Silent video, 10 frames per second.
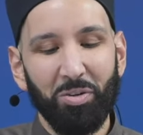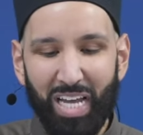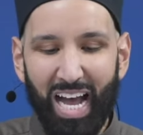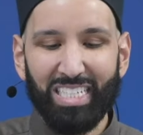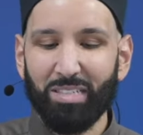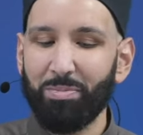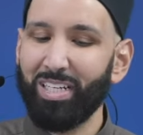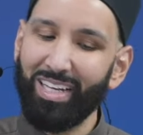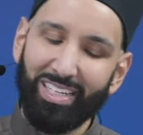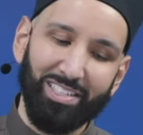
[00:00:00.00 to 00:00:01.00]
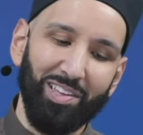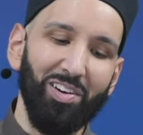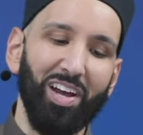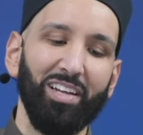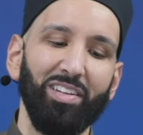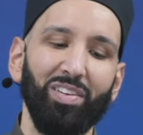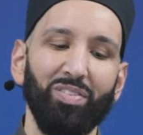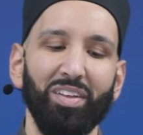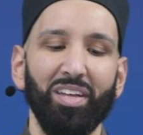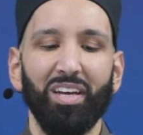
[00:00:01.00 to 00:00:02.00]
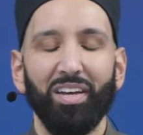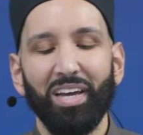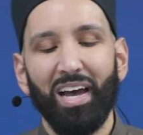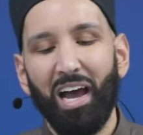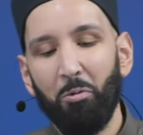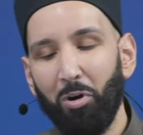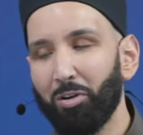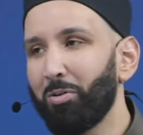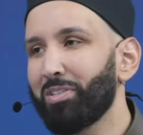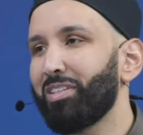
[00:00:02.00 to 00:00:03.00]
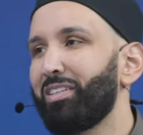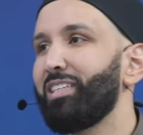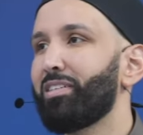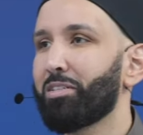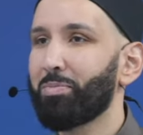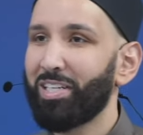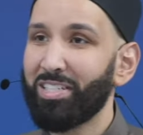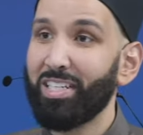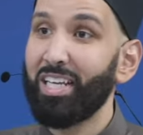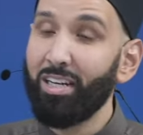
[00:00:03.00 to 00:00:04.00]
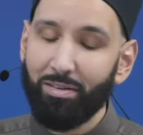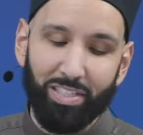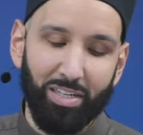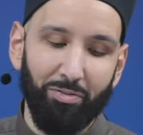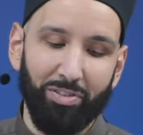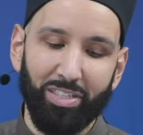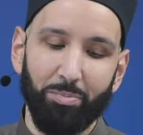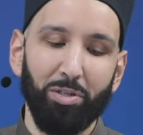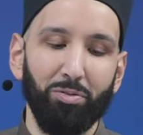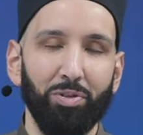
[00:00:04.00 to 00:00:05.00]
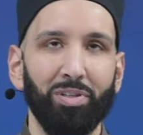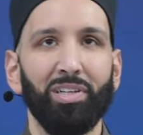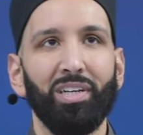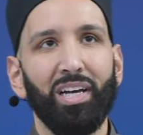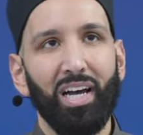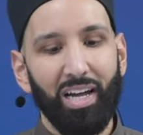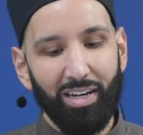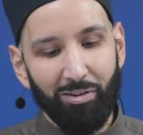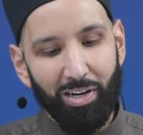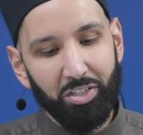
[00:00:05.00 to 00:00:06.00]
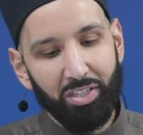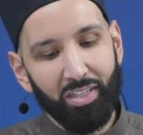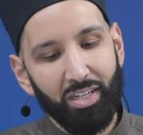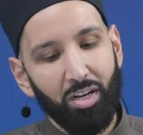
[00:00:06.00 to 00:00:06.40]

So he asked me, and it's a long hadith, I won't go into the details because in and of itself is a beautiful narration.